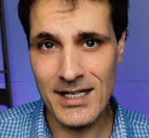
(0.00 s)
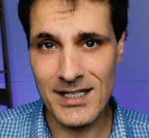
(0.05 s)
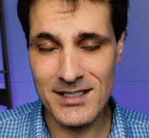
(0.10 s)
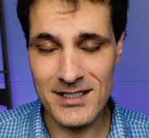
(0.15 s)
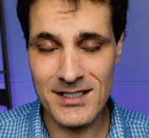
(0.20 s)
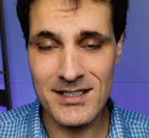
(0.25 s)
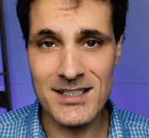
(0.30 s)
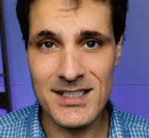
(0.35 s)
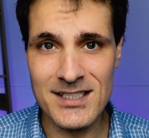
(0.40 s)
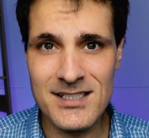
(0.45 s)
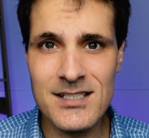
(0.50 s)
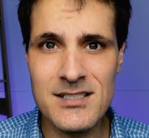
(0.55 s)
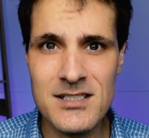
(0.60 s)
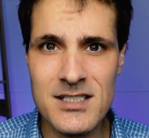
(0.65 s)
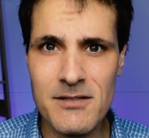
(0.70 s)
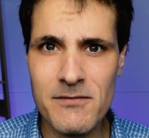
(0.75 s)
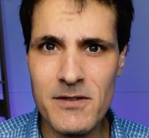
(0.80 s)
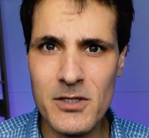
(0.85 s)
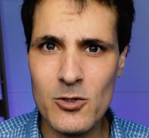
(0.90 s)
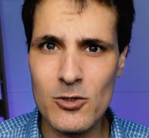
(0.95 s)
This is
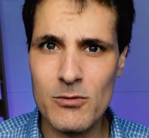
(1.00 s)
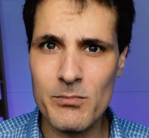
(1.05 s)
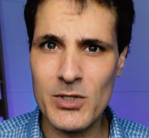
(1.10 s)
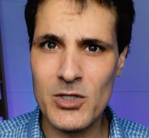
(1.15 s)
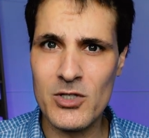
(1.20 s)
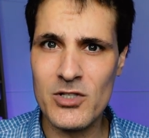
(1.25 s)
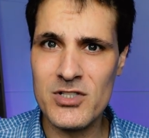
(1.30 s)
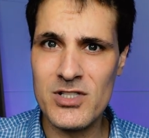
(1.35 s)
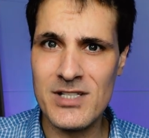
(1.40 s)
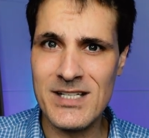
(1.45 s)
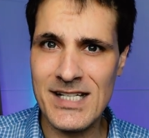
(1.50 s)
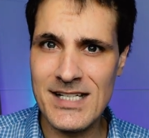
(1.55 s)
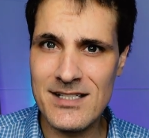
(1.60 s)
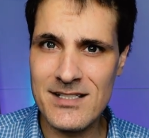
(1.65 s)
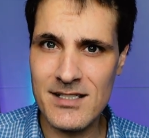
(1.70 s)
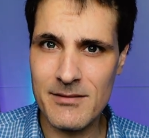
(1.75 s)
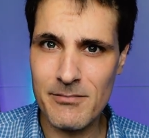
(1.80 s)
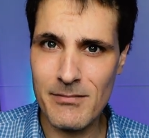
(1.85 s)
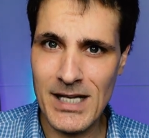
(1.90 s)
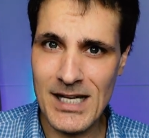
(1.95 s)
difficult because you need
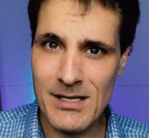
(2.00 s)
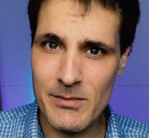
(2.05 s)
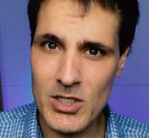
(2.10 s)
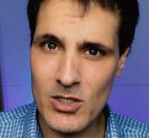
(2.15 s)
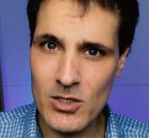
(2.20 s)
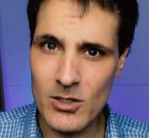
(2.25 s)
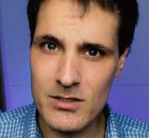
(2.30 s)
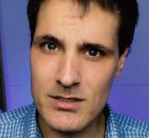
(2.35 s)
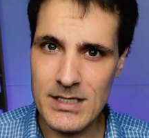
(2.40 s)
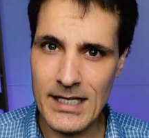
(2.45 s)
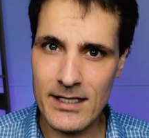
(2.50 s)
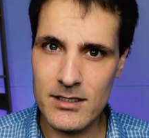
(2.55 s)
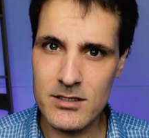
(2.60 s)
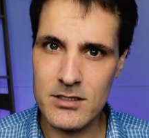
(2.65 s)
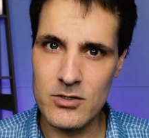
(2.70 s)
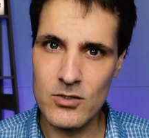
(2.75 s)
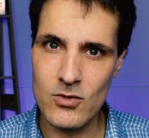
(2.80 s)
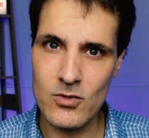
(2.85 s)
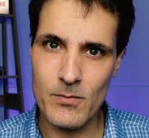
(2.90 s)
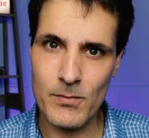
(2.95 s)
to maybe
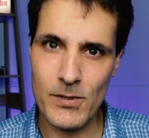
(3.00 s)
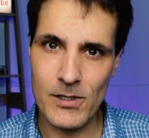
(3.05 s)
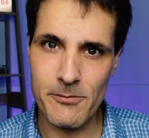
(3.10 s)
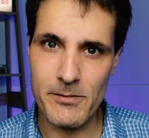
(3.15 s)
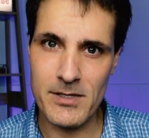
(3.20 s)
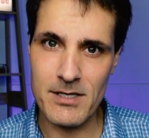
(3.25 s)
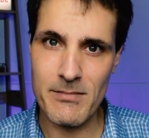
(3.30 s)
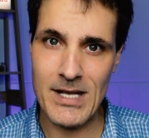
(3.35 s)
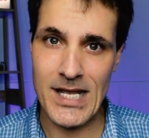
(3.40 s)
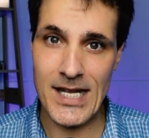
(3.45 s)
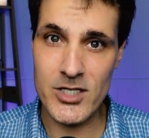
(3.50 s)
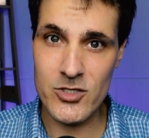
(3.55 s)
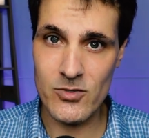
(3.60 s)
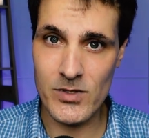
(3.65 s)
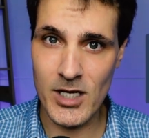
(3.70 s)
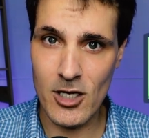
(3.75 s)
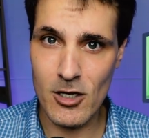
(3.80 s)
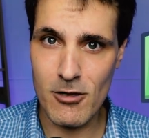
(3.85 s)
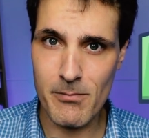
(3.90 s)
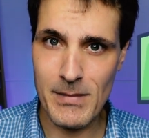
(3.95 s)
contact your property manager
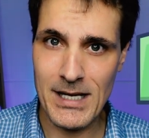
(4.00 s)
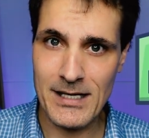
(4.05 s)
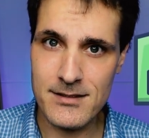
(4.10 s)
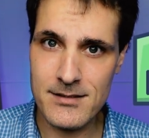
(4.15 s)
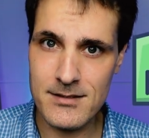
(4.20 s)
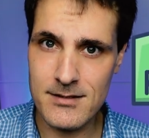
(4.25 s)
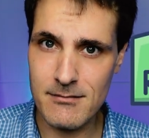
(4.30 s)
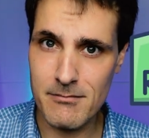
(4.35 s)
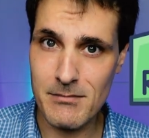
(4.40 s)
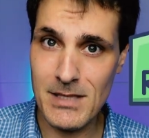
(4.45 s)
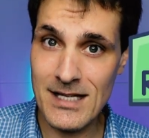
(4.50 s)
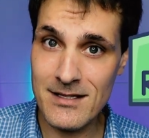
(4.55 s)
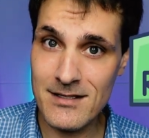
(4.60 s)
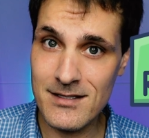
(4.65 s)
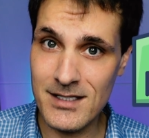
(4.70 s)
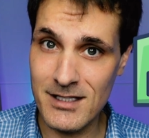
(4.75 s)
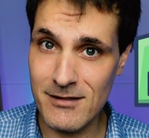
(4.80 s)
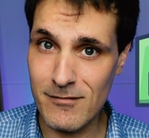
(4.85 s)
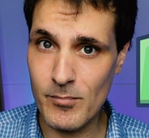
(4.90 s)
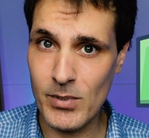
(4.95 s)
and go month to
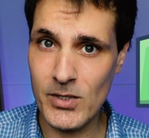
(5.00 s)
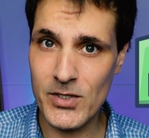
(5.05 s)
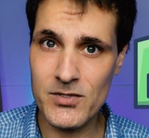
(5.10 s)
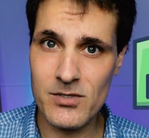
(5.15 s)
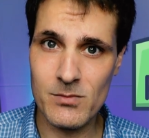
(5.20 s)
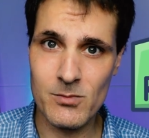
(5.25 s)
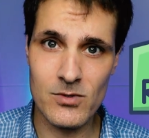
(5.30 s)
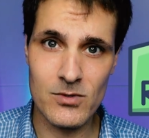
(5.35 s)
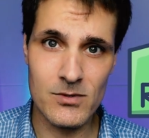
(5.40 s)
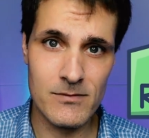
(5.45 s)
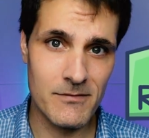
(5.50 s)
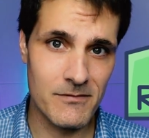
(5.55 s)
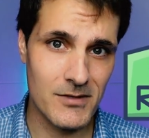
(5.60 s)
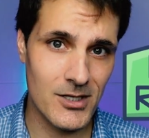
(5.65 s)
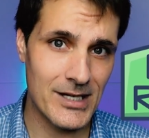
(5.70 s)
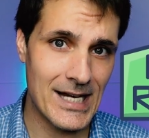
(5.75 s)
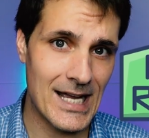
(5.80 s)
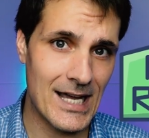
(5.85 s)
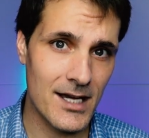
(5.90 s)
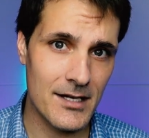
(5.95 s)
month if possible.
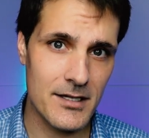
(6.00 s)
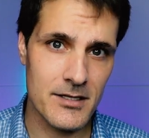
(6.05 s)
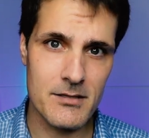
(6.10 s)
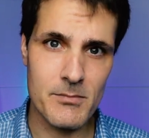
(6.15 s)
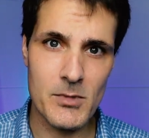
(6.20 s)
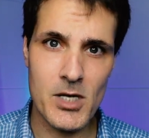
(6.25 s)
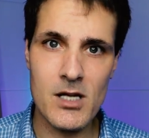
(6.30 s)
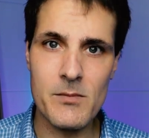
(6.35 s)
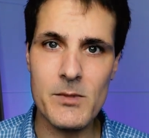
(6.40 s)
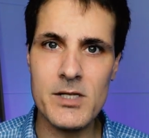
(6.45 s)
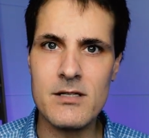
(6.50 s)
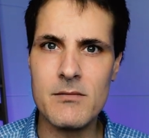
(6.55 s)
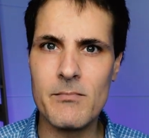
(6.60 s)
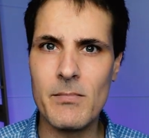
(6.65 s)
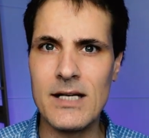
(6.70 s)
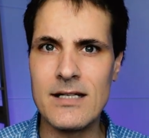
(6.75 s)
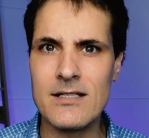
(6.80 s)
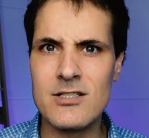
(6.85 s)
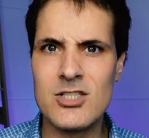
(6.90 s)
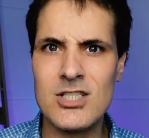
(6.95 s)
Very hard at the moment,
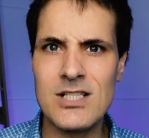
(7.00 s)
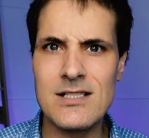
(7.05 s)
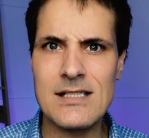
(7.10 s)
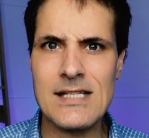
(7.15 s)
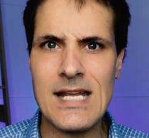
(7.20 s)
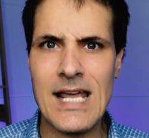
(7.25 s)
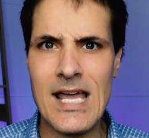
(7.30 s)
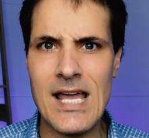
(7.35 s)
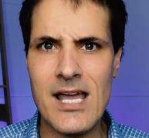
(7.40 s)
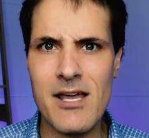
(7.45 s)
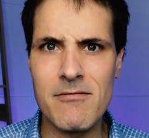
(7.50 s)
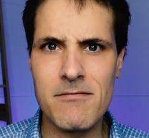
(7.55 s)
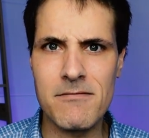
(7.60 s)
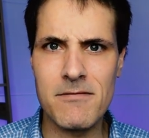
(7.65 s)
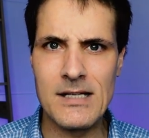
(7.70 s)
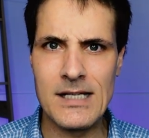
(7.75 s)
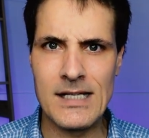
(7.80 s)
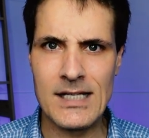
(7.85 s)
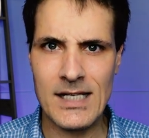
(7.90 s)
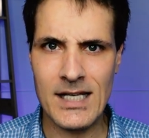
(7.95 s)
but just
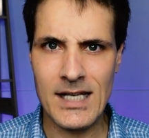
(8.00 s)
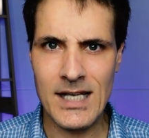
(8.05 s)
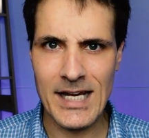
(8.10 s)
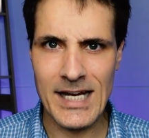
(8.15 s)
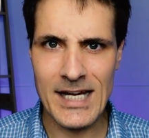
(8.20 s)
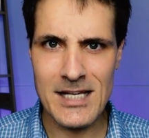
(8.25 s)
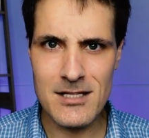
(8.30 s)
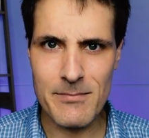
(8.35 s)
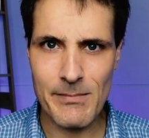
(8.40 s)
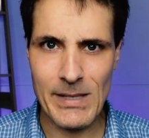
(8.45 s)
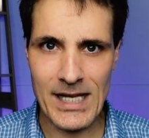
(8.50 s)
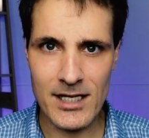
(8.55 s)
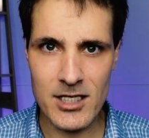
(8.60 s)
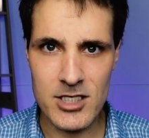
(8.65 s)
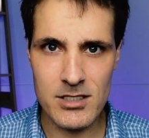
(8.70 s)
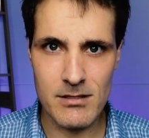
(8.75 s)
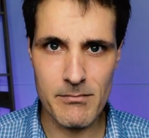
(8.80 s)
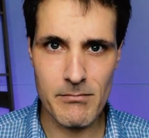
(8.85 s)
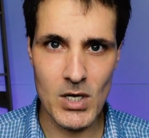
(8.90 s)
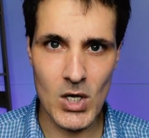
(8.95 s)
have in the back of
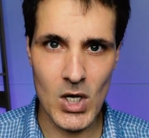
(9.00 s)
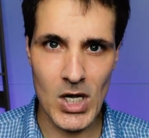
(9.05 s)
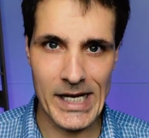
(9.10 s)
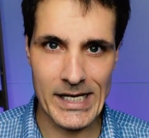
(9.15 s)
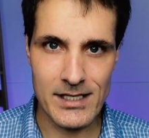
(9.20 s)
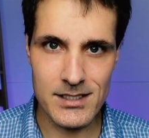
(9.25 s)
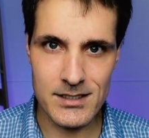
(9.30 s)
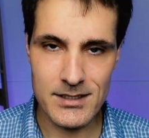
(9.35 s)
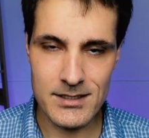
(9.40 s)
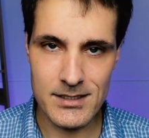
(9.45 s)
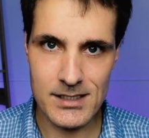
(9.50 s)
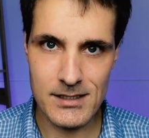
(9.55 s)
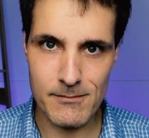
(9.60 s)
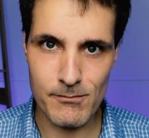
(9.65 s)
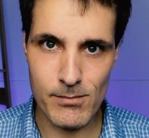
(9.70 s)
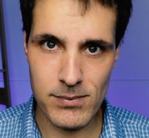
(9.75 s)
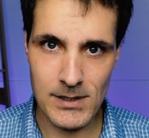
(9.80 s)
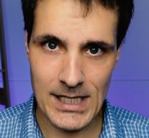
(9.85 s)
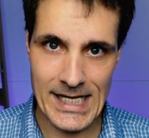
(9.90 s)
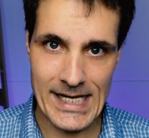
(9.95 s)
your mind
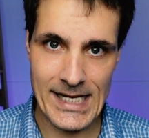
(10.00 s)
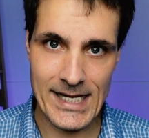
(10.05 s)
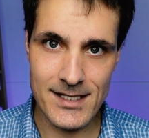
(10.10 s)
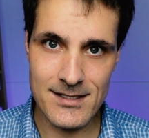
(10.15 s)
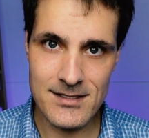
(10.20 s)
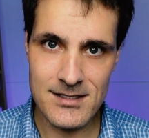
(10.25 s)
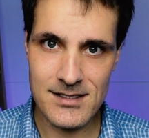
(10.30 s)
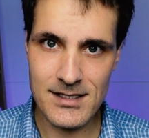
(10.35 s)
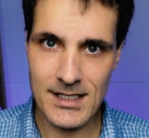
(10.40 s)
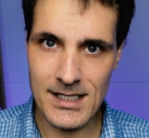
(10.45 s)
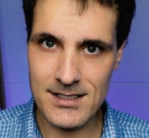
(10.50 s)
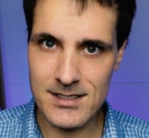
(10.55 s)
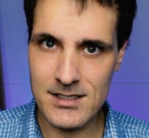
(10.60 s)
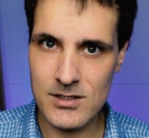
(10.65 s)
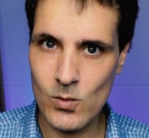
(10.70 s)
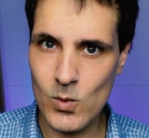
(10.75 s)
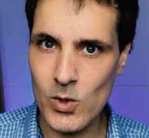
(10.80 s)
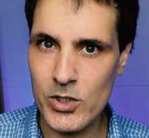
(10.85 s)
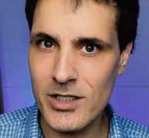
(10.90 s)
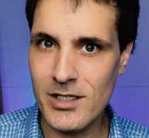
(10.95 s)
some plans as
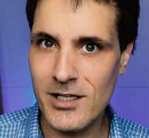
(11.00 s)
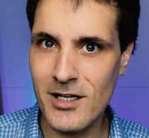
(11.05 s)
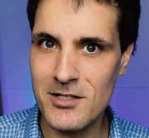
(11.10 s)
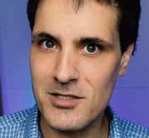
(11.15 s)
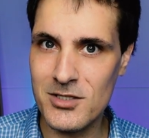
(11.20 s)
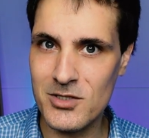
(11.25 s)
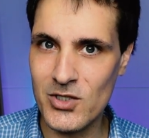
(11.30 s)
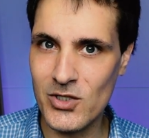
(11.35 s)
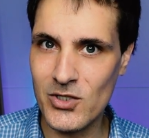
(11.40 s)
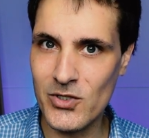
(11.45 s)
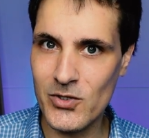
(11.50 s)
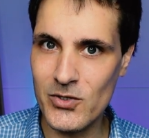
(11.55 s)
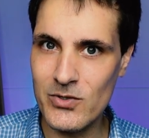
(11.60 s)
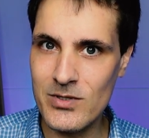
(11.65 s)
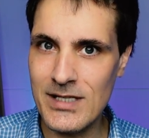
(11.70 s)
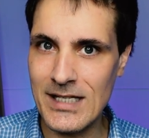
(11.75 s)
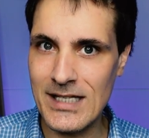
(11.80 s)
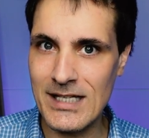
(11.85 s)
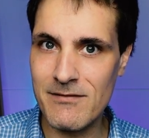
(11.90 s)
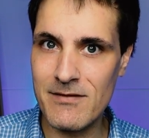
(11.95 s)
to what you're going to
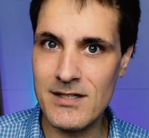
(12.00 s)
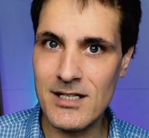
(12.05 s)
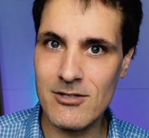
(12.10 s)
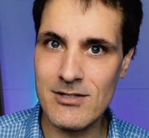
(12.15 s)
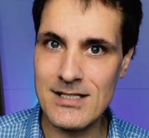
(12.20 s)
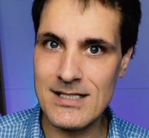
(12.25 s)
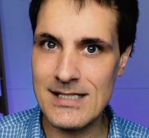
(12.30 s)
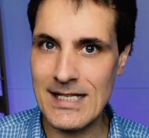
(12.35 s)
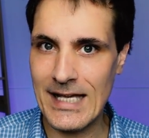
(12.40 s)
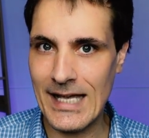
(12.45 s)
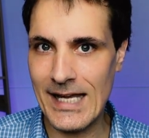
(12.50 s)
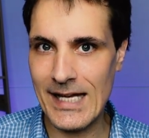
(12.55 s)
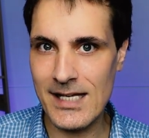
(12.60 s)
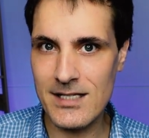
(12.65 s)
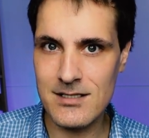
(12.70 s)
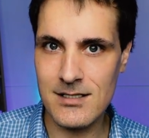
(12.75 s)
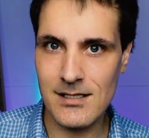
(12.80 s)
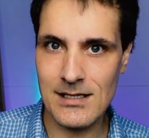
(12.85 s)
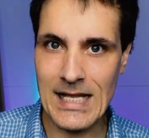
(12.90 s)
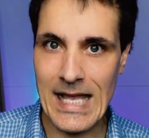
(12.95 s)
do if there is a
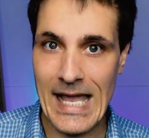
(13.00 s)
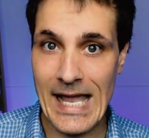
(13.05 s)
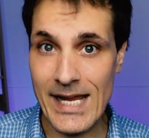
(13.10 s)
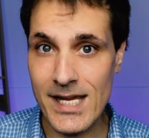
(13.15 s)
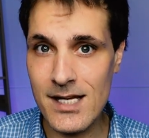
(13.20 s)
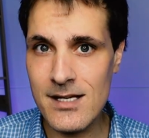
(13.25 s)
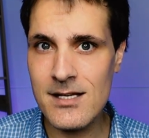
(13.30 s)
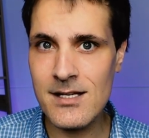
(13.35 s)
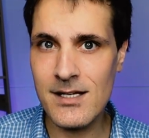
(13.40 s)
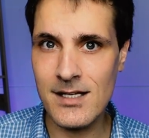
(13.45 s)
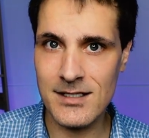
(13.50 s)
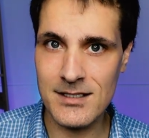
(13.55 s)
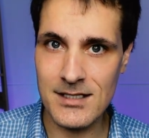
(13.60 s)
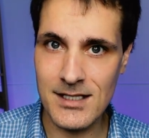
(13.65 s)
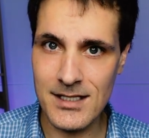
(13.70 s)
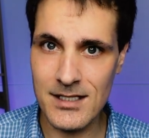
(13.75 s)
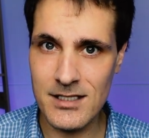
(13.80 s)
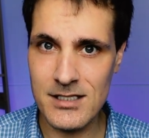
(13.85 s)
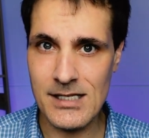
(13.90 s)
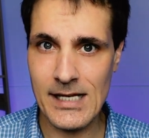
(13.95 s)
delay in
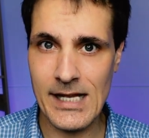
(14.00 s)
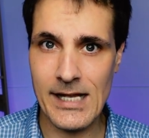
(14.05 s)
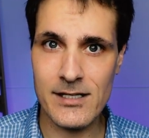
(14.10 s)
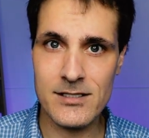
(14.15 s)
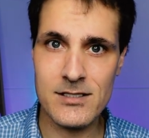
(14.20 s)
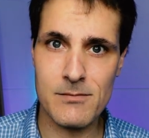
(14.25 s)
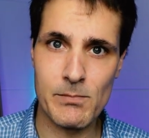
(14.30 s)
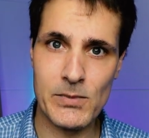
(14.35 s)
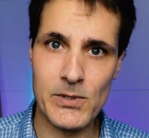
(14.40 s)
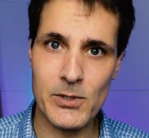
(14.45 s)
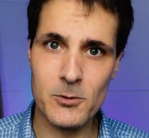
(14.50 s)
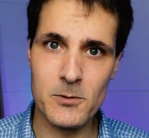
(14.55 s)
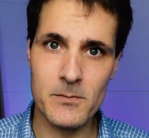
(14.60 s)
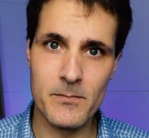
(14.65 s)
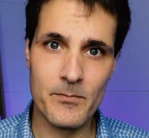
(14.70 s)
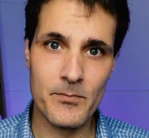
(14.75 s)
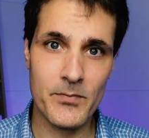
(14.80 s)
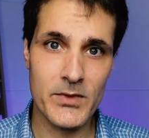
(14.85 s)
getting your house built.